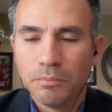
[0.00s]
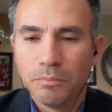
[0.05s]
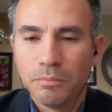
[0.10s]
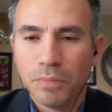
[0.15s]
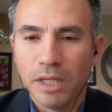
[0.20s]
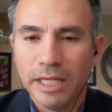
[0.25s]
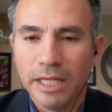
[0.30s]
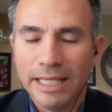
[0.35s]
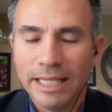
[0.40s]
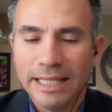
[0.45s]

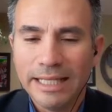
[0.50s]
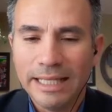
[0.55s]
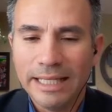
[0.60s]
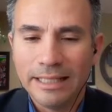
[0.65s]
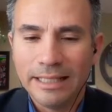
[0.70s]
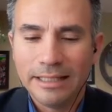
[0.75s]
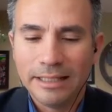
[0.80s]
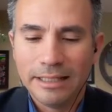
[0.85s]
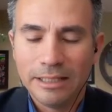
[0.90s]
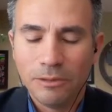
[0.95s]
But
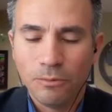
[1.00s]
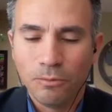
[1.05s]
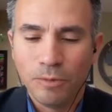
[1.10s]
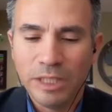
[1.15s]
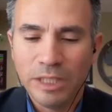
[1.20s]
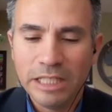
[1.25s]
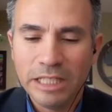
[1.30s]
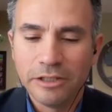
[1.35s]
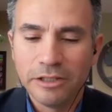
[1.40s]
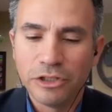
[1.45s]

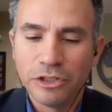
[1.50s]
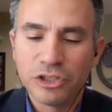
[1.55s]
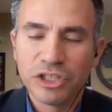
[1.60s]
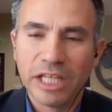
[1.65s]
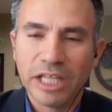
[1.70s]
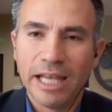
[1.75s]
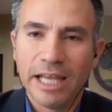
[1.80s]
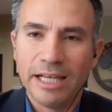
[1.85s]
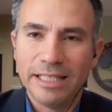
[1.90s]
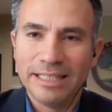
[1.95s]
we need to
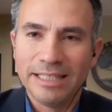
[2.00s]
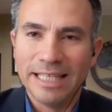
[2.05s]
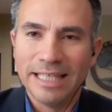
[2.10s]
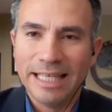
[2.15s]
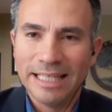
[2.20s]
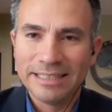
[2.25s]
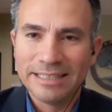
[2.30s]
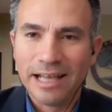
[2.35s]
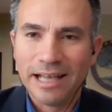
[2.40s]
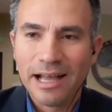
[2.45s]
understand
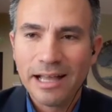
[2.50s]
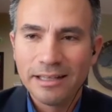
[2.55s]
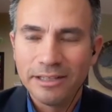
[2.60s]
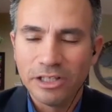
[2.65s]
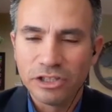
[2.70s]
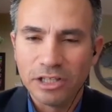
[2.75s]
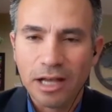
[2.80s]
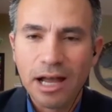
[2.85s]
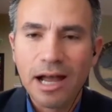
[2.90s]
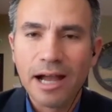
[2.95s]
that
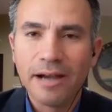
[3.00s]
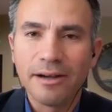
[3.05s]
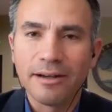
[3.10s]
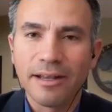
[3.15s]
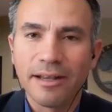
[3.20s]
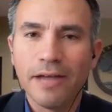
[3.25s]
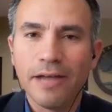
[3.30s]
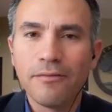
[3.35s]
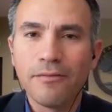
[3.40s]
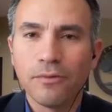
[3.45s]
there's a
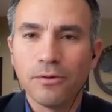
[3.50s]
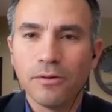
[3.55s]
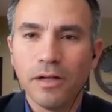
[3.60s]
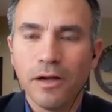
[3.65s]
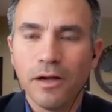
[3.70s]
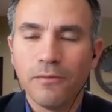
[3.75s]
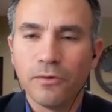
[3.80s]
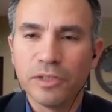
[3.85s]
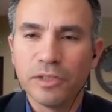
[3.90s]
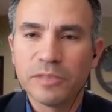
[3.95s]
higher
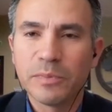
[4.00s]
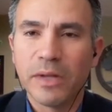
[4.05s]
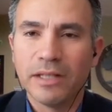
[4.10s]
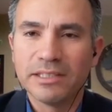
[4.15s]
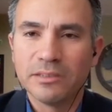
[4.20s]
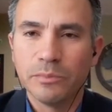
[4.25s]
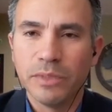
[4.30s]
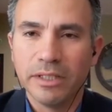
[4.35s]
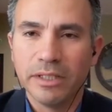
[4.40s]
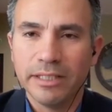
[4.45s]
level of
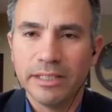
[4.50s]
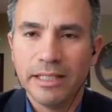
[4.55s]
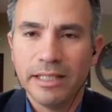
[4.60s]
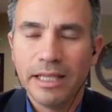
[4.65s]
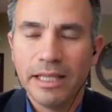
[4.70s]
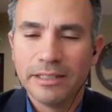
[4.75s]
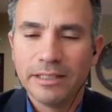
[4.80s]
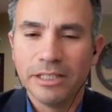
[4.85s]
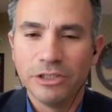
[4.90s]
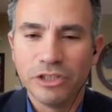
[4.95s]

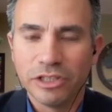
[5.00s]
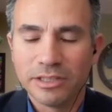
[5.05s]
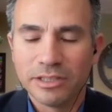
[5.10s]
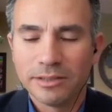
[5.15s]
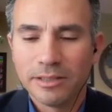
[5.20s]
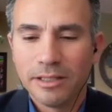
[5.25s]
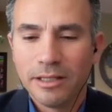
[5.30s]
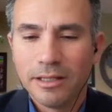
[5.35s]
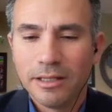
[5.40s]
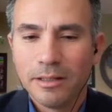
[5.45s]
responsibility than
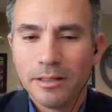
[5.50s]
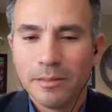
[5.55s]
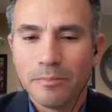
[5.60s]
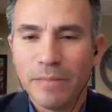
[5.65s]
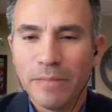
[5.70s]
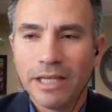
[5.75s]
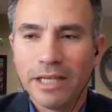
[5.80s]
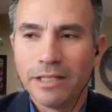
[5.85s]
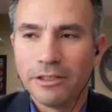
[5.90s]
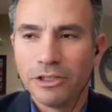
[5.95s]
just
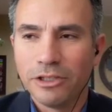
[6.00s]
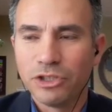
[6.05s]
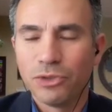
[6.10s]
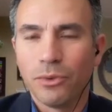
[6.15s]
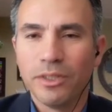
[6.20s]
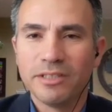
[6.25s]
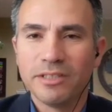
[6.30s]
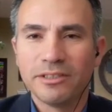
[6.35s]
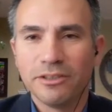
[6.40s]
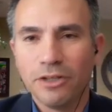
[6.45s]
making the
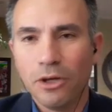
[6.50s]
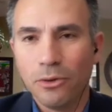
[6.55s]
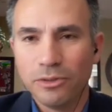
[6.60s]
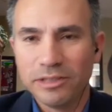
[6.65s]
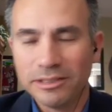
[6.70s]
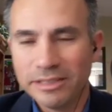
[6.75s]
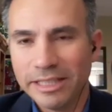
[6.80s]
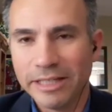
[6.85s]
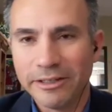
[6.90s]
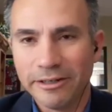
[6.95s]
choice to go
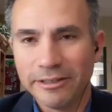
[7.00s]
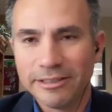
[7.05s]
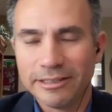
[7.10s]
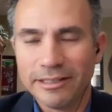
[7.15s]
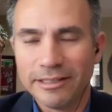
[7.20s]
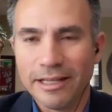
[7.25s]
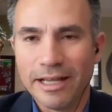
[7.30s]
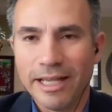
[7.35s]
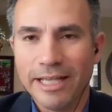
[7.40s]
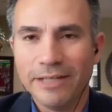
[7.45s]
to dinner
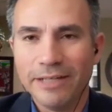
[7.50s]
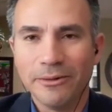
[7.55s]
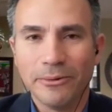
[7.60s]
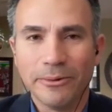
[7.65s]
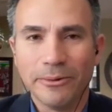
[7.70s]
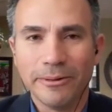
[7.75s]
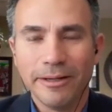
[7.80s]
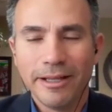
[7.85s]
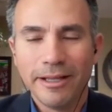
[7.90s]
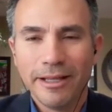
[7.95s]
tonight
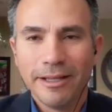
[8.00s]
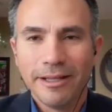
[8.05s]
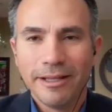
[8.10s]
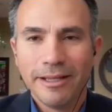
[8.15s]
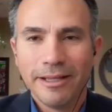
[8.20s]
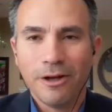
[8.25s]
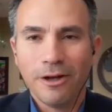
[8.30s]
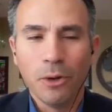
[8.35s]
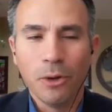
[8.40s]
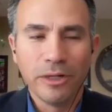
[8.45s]
or
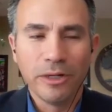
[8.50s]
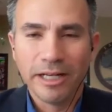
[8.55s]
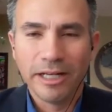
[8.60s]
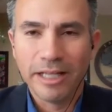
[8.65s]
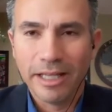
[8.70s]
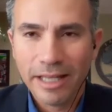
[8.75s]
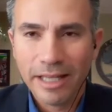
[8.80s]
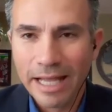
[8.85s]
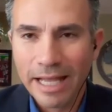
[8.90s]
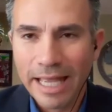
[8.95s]

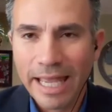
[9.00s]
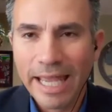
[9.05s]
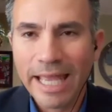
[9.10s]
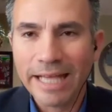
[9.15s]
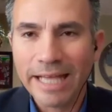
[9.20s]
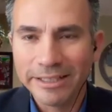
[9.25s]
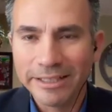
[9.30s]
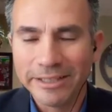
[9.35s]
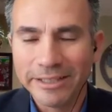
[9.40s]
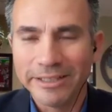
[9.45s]
owning a
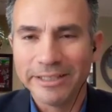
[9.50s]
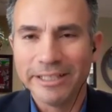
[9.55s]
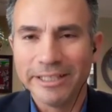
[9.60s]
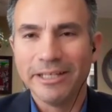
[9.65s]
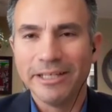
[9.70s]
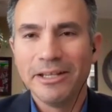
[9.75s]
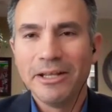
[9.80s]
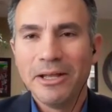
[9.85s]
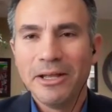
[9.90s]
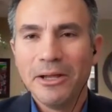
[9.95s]

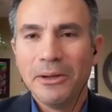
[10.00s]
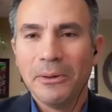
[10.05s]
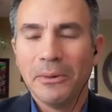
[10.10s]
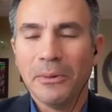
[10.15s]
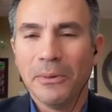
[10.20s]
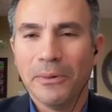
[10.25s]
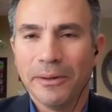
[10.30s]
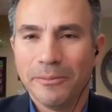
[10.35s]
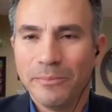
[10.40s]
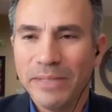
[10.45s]
handgun
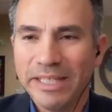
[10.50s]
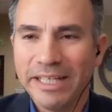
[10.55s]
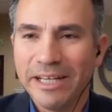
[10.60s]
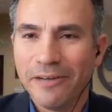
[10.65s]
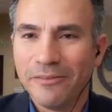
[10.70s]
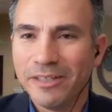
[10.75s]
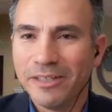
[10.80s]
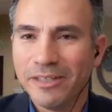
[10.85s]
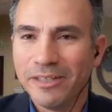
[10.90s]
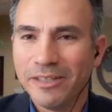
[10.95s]
or
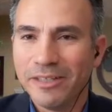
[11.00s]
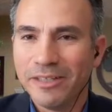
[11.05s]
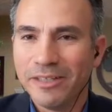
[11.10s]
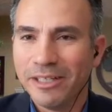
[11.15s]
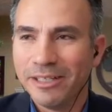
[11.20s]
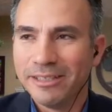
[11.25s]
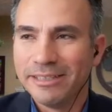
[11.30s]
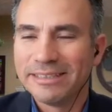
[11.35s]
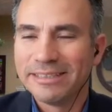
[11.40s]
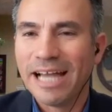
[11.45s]
being able to
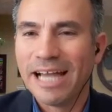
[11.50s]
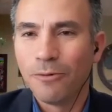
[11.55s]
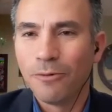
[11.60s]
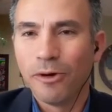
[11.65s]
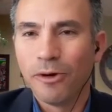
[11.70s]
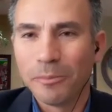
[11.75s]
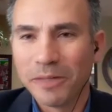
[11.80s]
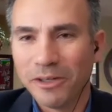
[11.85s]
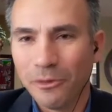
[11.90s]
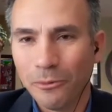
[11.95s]

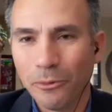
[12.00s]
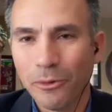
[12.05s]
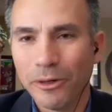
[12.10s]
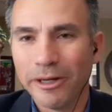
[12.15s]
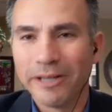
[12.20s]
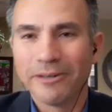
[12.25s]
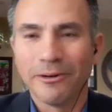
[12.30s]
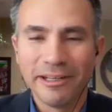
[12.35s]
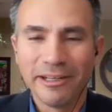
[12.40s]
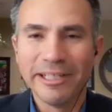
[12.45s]
decide where I'm going to
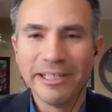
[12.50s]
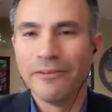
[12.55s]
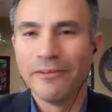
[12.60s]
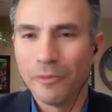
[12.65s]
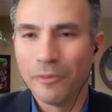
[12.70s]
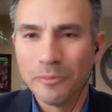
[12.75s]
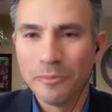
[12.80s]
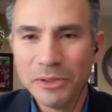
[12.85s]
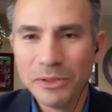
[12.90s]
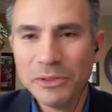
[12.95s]
work
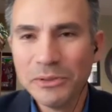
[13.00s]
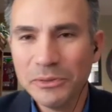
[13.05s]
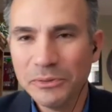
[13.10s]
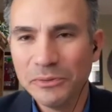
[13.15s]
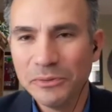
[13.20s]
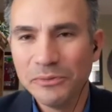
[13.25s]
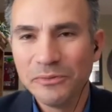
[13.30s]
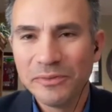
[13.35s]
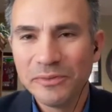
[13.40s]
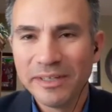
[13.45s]
or live or
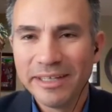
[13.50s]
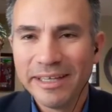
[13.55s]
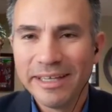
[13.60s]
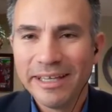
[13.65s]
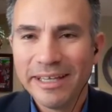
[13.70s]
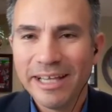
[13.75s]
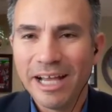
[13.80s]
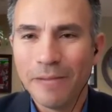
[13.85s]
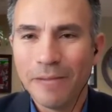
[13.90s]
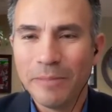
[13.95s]
move.
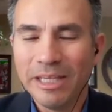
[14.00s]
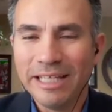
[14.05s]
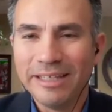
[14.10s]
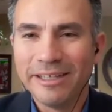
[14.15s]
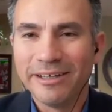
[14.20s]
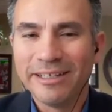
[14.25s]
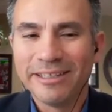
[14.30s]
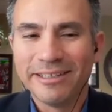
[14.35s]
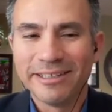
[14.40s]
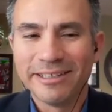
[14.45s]
I mean,
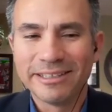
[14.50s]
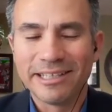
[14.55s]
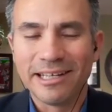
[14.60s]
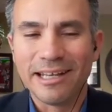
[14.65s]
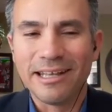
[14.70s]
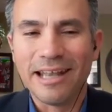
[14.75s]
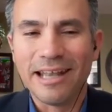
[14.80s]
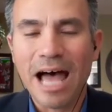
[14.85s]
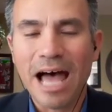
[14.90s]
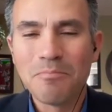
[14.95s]
there's a
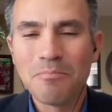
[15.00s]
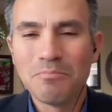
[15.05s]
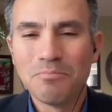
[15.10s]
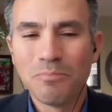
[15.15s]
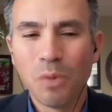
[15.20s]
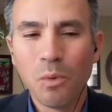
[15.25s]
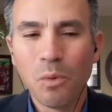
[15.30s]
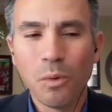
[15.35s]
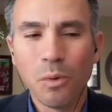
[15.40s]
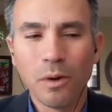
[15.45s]
lot
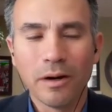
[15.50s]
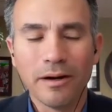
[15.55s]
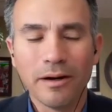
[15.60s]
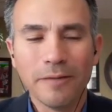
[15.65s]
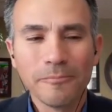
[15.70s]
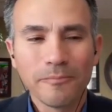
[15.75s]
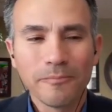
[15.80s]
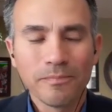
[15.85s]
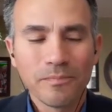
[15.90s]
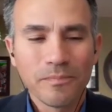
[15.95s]

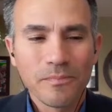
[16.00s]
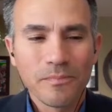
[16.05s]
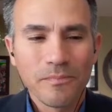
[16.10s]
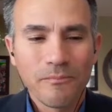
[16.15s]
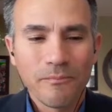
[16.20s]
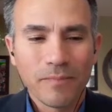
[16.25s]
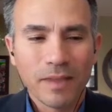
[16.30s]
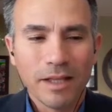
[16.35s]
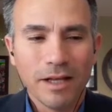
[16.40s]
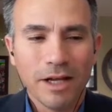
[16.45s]
more
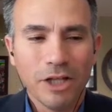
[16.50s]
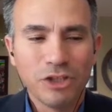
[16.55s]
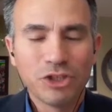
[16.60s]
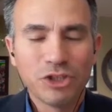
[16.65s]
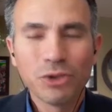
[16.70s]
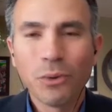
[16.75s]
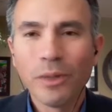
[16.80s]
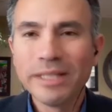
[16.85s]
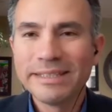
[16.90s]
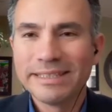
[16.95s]

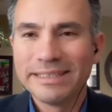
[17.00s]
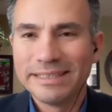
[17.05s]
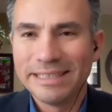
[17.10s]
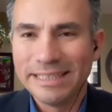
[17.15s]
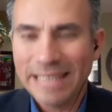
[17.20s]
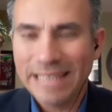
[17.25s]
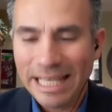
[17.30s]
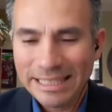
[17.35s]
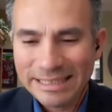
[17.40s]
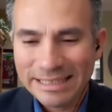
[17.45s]

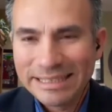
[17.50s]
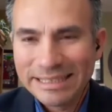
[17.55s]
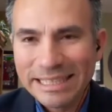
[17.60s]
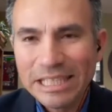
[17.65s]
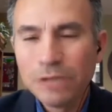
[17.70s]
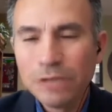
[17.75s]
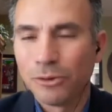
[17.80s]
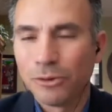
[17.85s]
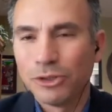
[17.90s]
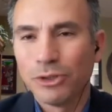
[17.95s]
choices than that
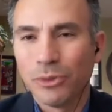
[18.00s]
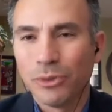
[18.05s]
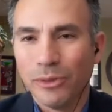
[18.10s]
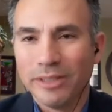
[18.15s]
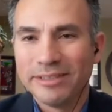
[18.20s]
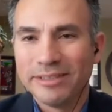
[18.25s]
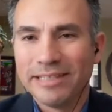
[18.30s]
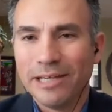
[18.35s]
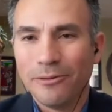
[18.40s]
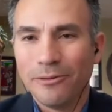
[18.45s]
single
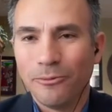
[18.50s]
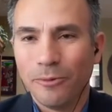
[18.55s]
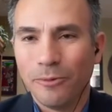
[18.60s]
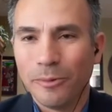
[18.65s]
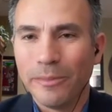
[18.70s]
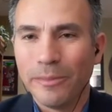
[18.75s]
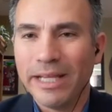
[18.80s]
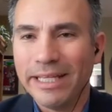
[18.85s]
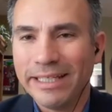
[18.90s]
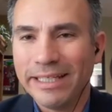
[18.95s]
choice that
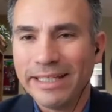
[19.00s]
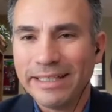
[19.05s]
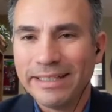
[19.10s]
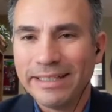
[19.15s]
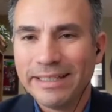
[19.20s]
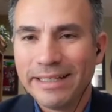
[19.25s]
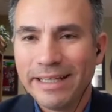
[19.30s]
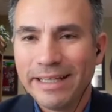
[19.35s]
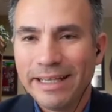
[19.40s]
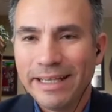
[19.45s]
we're making.
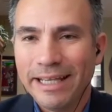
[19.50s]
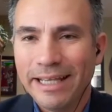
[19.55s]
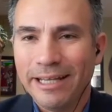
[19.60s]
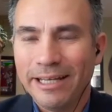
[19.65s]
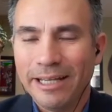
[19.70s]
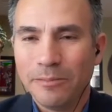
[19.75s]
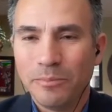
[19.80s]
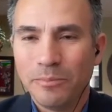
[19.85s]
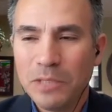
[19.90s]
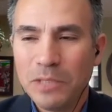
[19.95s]

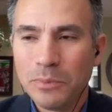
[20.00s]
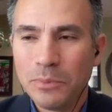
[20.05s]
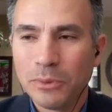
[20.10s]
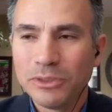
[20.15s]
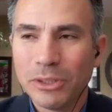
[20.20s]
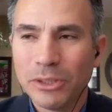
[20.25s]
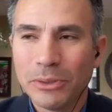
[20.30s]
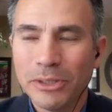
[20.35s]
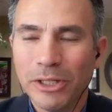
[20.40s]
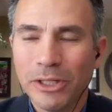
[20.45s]
And
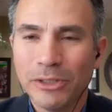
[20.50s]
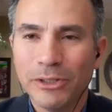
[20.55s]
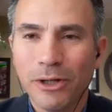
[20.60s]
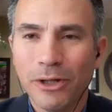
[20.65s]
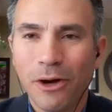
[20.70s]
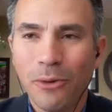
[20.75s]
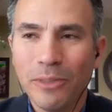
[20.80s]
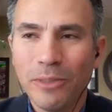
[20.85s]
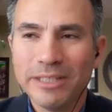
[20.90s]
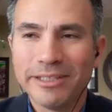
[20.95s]
people don't
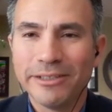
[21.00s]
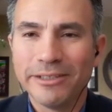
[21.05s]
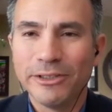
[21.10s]
always